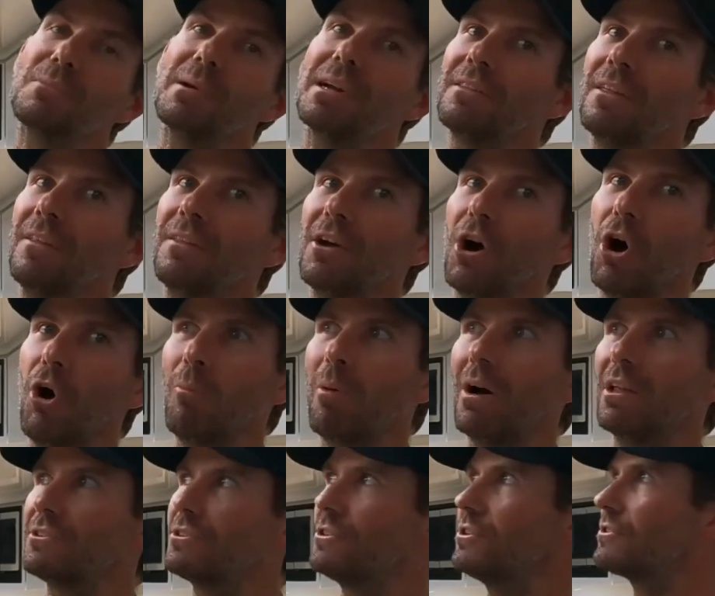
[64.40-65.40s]
speed than the old
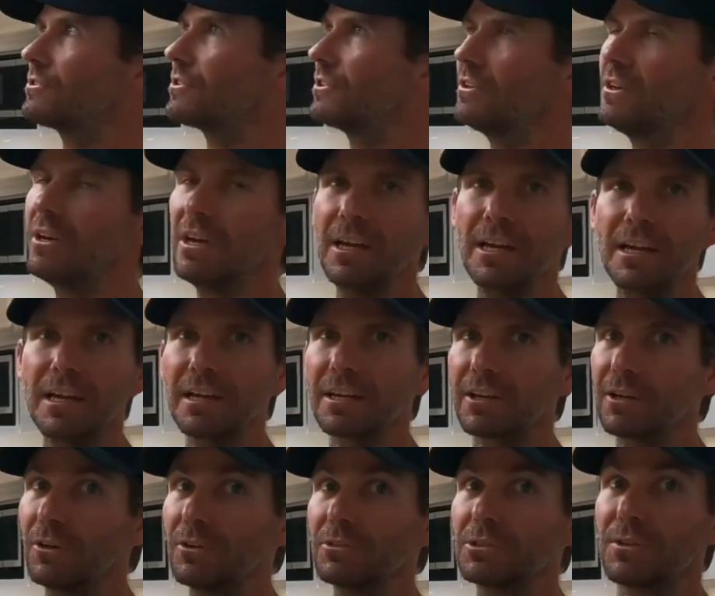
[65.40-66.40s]
ones used to.
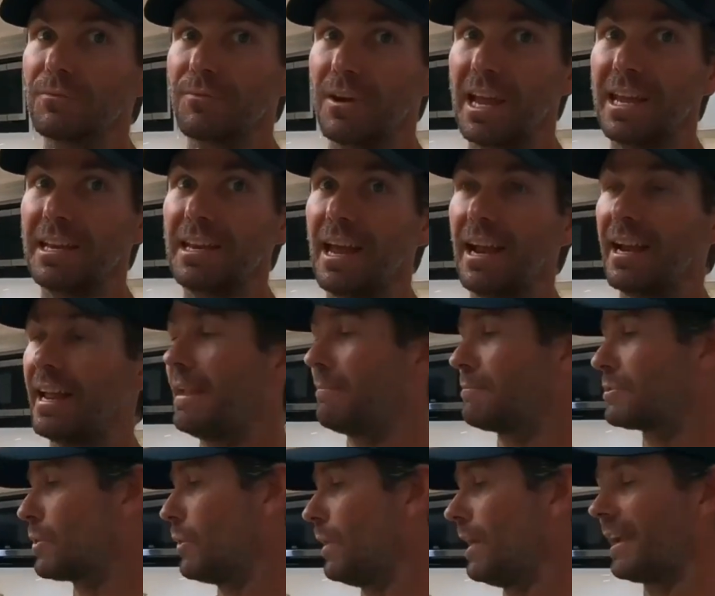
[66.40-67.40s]
Cools your fan down
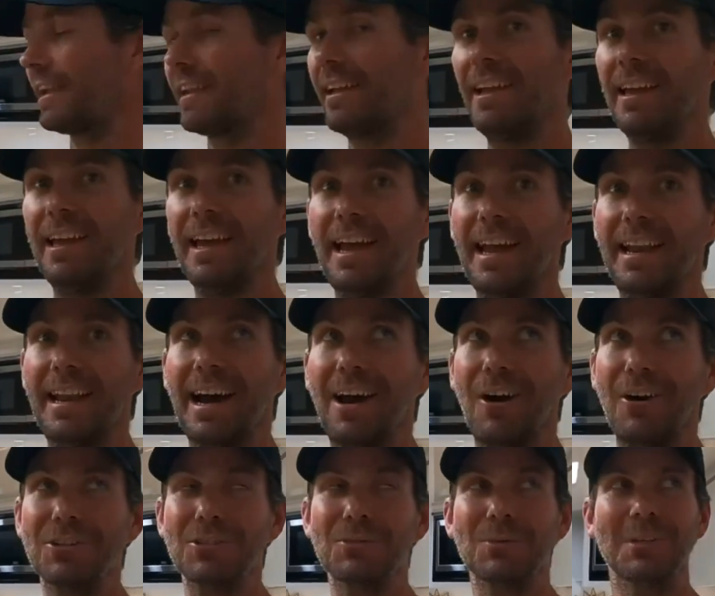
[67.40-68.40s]
heaps quick. And
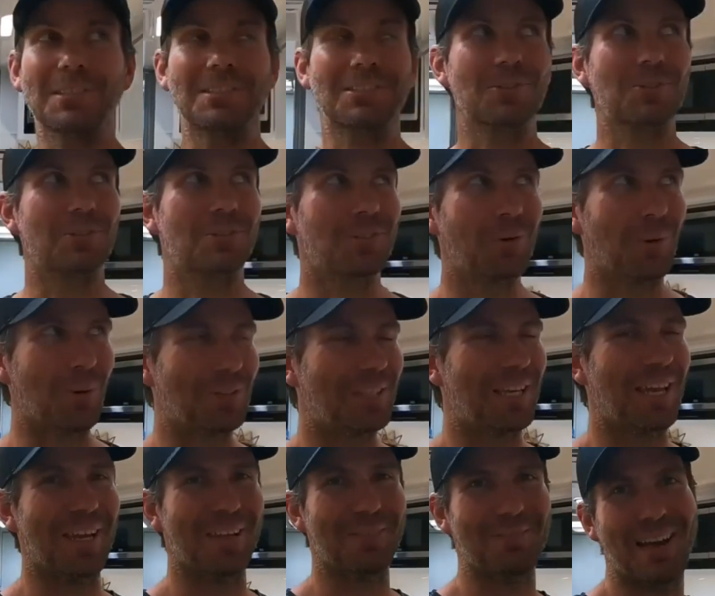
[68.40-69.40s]
now I just want to talk
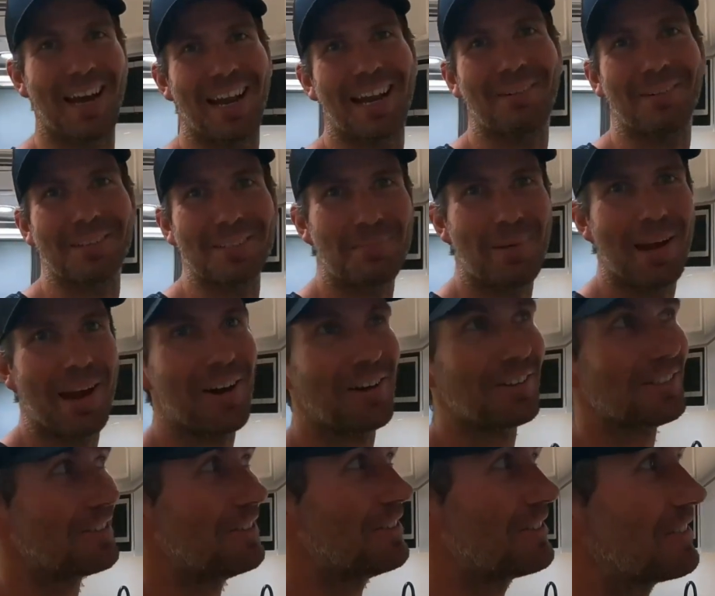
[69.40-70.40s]
to you about how much power
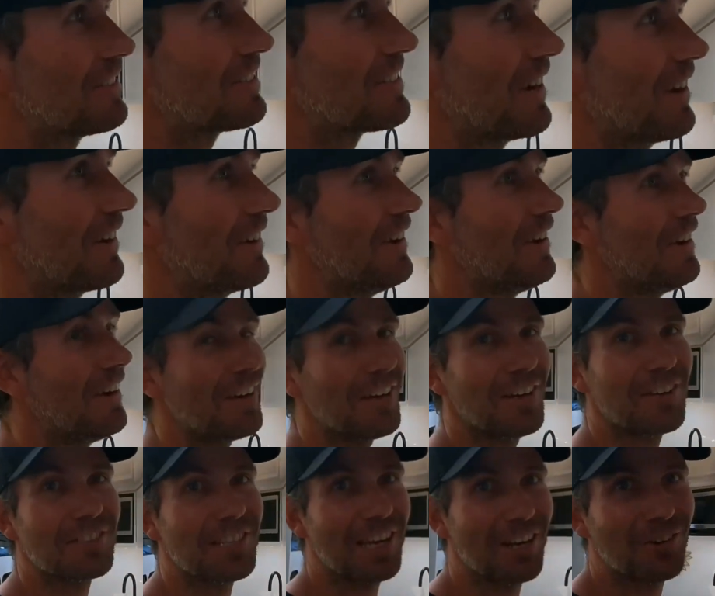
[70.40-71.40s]
it's using. So
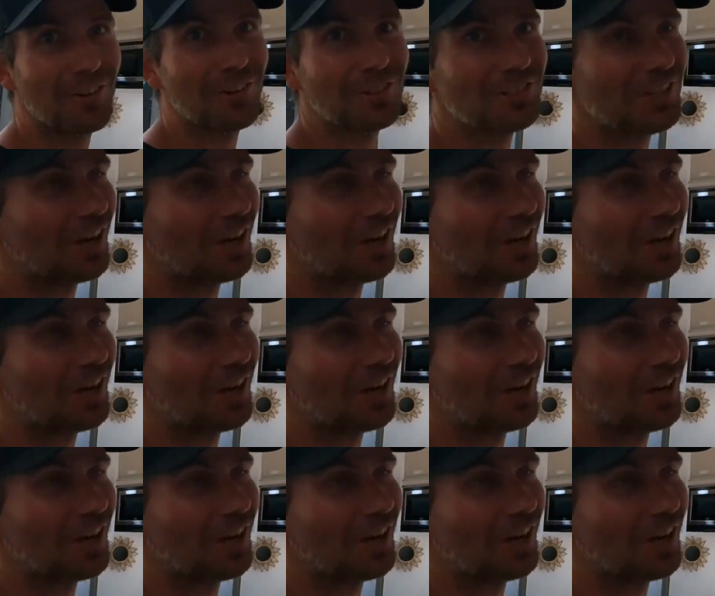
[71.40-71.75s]
you've seen all the